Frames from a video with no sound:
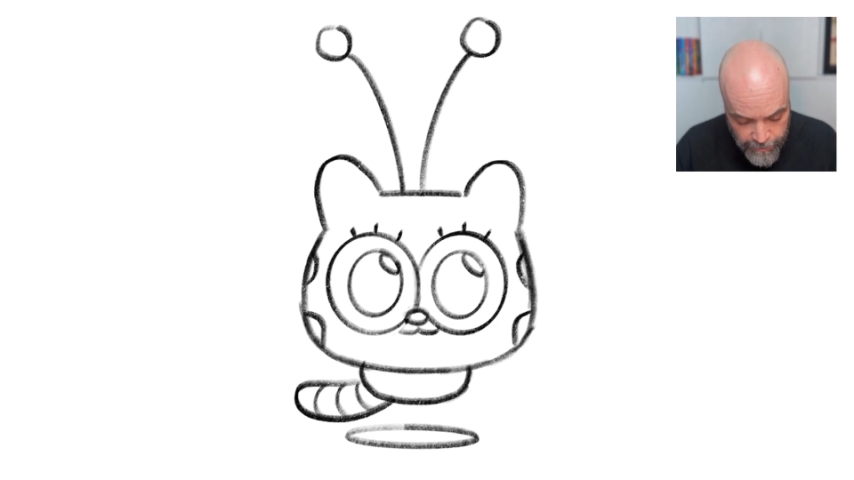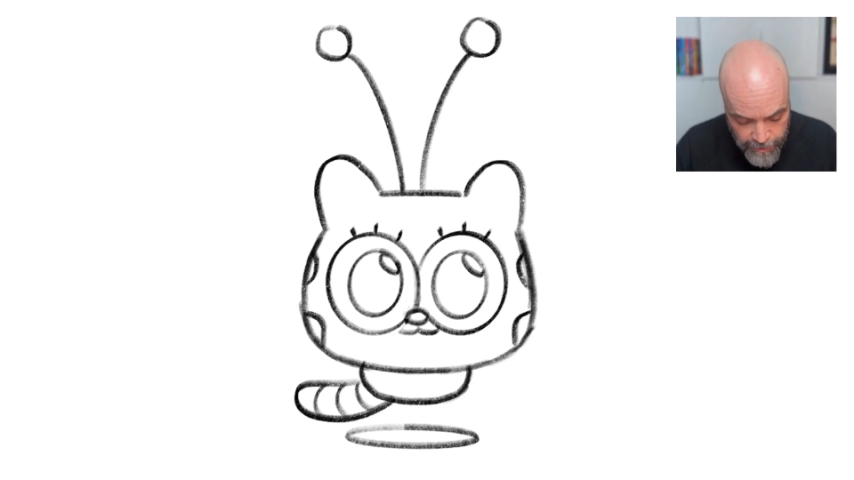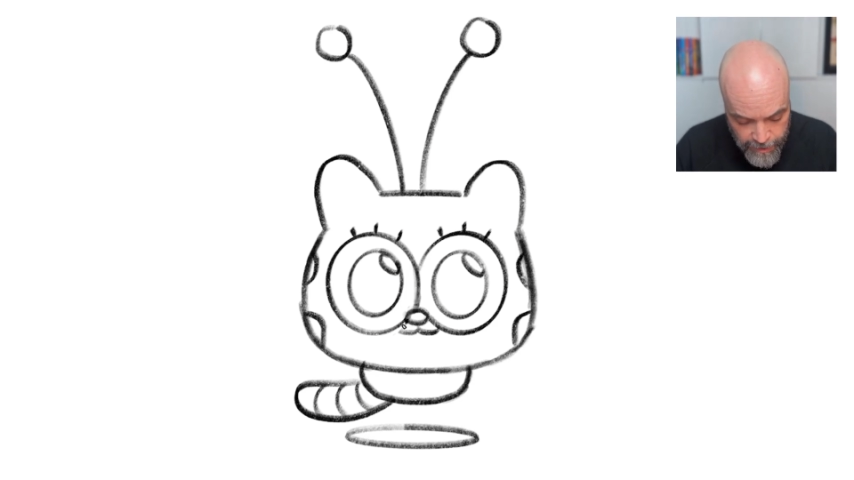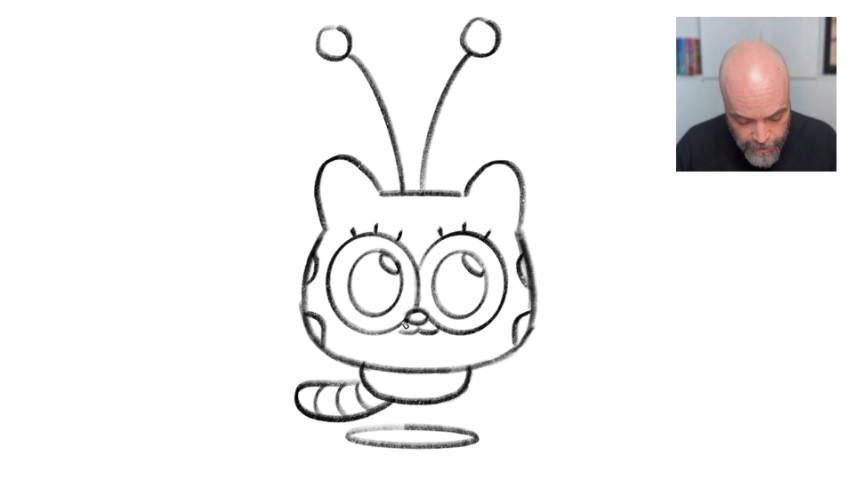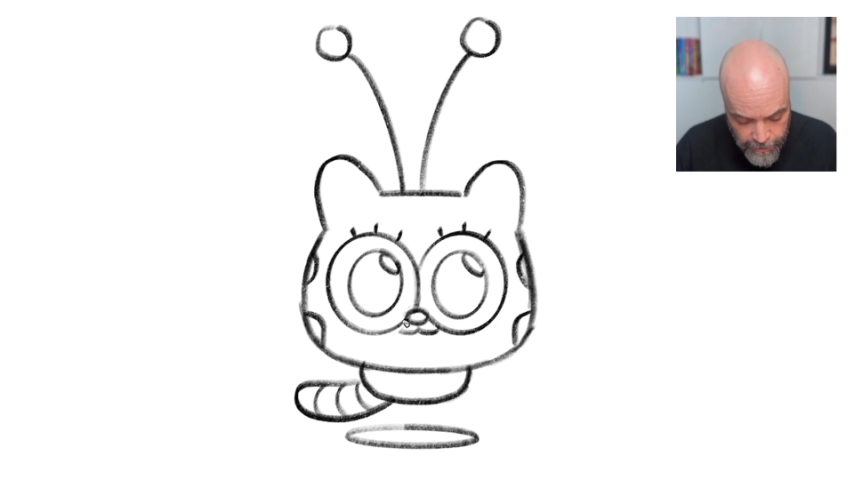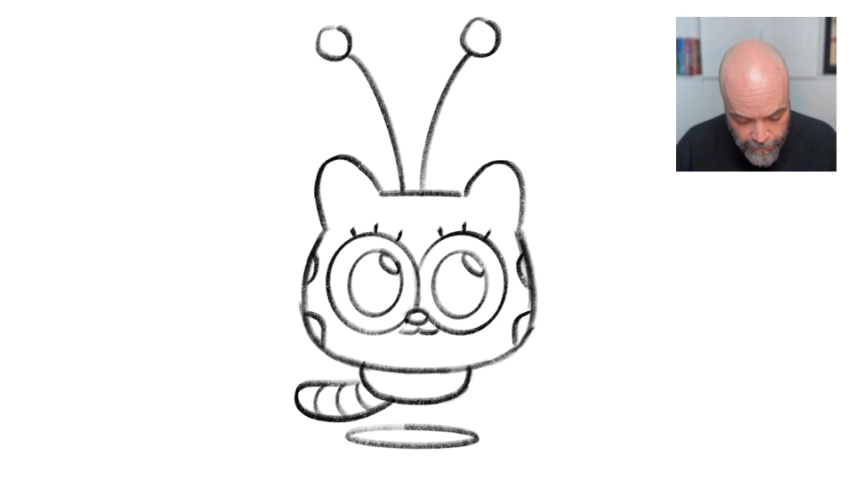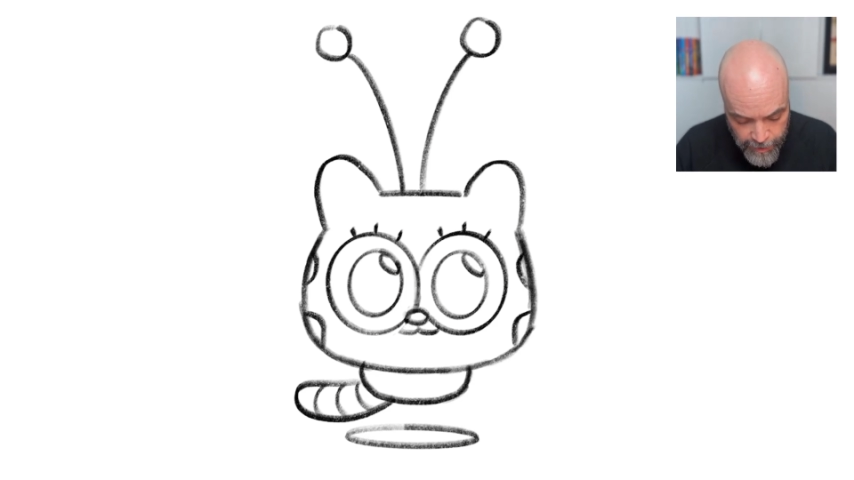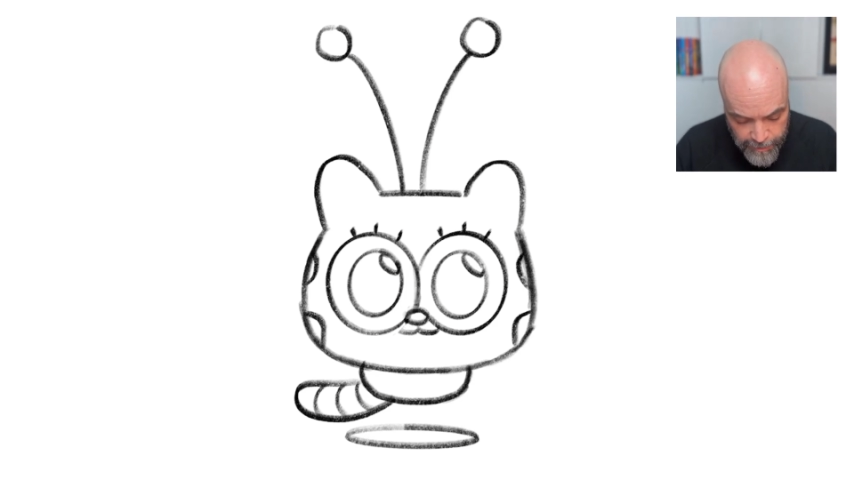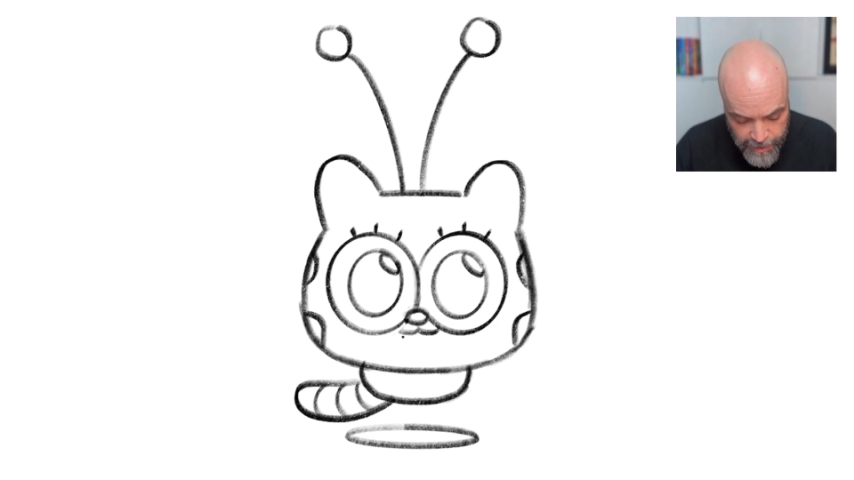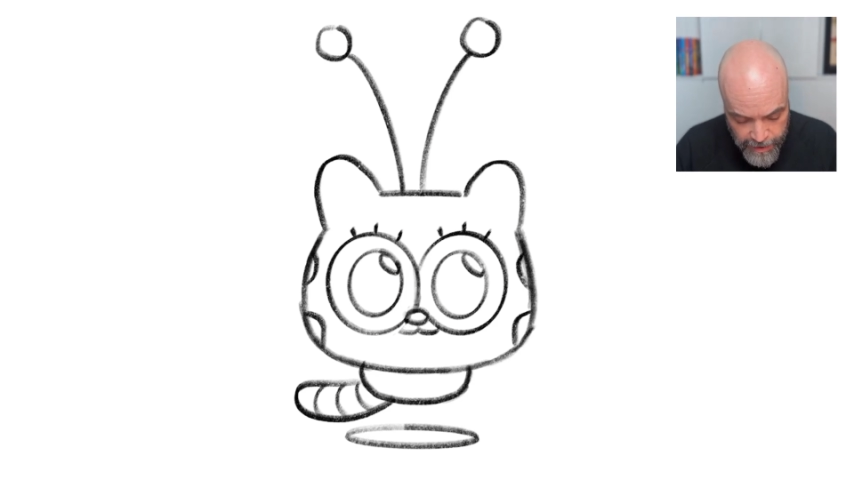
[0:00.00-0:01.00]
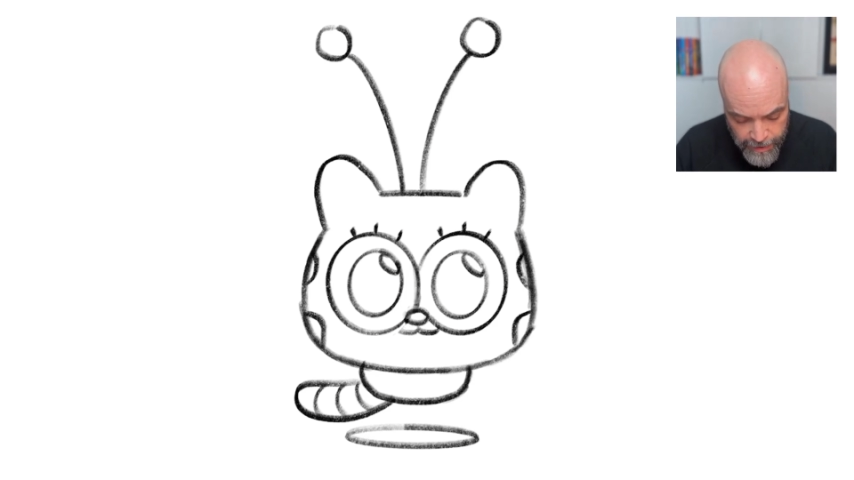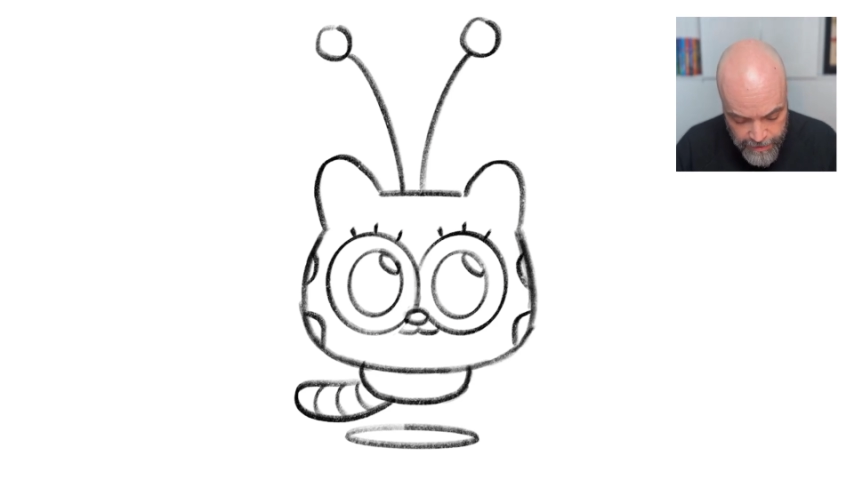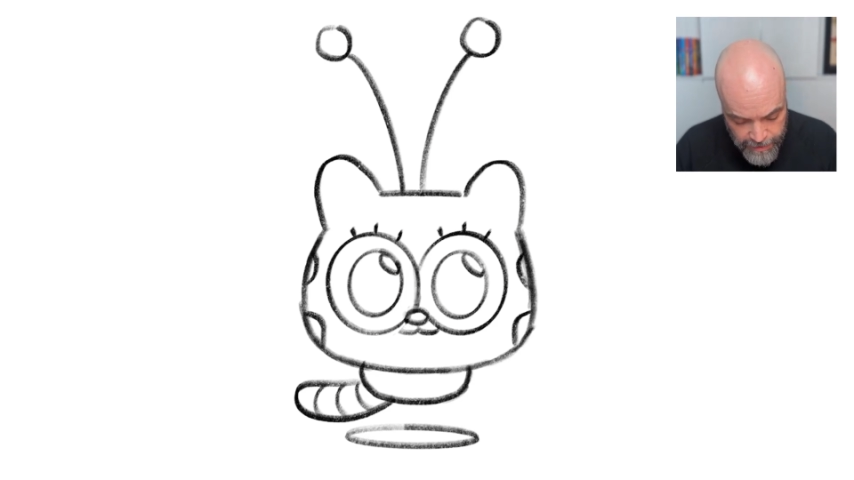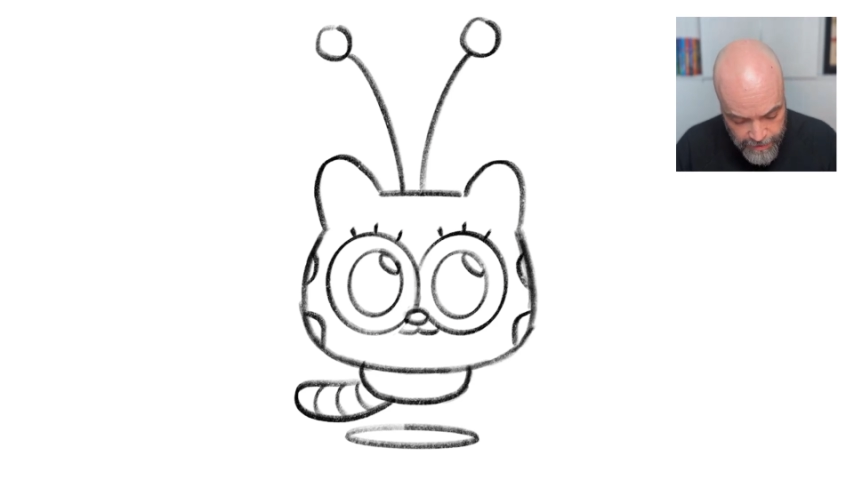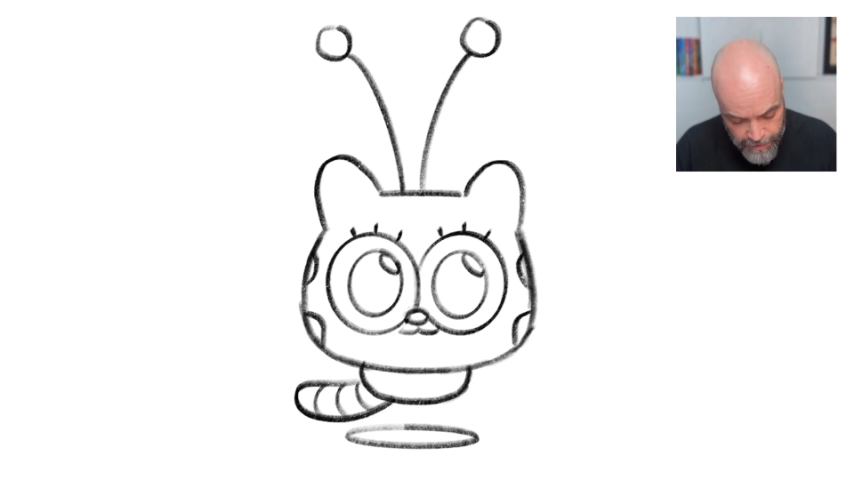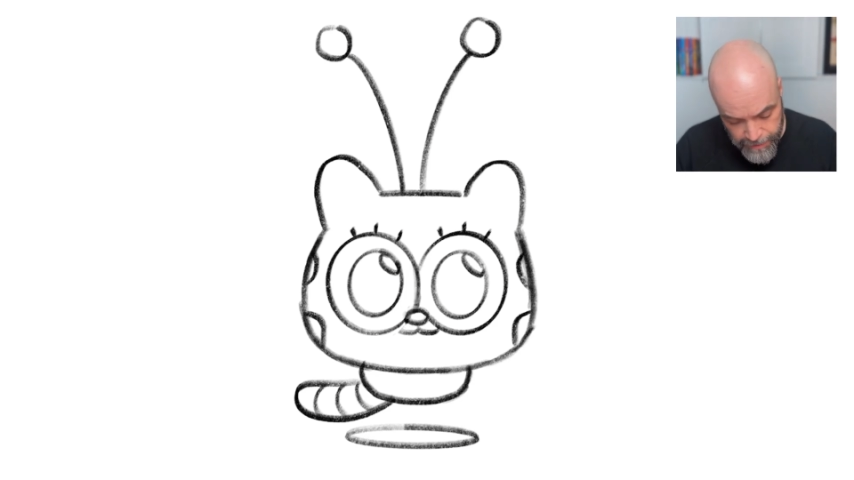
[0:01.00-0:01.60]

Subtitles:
it's called the flip test.